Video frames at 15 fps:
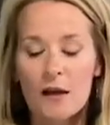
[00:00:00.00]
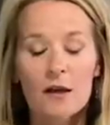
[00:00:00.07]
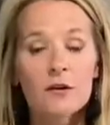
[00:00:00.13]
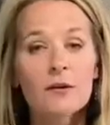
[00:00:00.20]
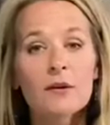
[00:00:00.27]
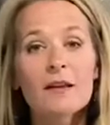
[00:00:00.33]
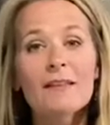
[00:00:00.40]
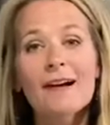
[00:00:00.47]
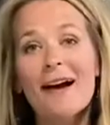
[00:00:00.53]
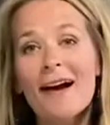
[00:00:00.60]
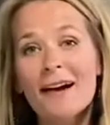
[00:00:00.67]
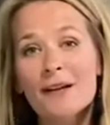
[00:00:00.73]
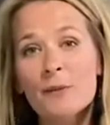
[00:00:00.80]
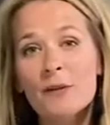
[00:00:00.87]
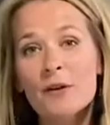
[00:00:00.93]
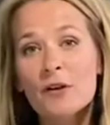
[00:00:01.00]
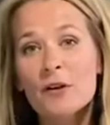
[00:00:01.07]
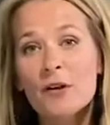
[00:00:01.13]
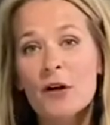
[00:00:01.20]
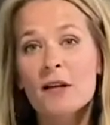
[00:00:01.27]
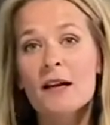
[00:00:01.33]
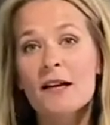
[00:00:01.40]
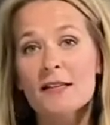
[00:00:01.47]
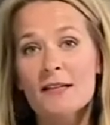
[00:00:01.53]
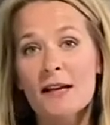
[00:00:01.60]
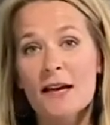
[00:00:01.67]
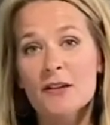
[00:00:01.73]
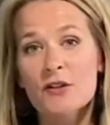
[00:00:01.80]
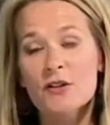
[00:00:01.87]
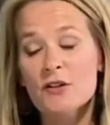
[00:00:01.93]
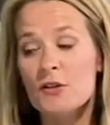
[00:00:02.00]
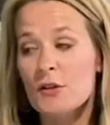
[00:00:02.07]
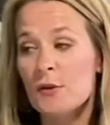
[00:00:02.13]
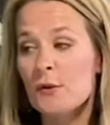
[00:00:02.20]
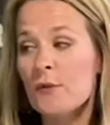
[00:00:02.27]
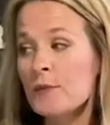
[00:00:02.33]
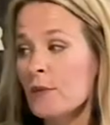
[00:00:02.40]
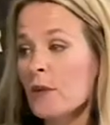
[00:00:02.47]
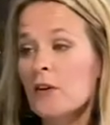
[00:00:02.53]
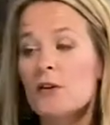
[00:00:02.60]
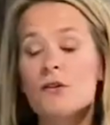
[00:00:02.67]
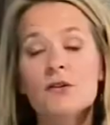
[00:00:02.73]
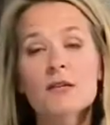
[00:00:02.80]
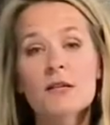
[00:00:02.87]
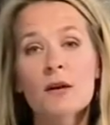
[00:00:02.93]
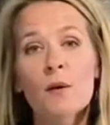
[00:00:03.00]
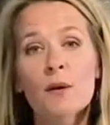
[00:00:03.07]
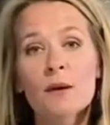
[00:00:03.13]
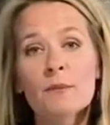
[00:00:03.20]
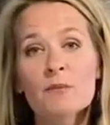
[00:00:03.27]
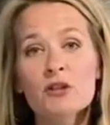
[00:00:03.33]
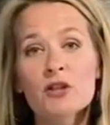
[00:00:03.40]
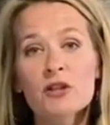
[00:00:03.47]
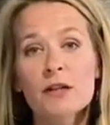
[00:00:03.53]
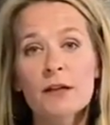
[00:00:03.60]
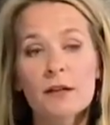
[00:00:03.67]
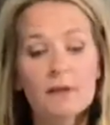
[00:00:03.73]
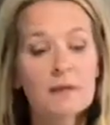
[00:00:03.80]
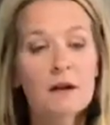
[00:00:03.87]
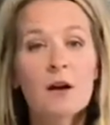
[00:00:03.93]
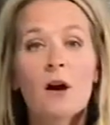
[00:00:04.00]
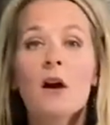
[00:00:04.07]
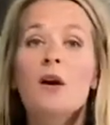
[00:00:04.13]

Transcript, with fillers: You need the item that you're gonna attach it to, your sewing machine,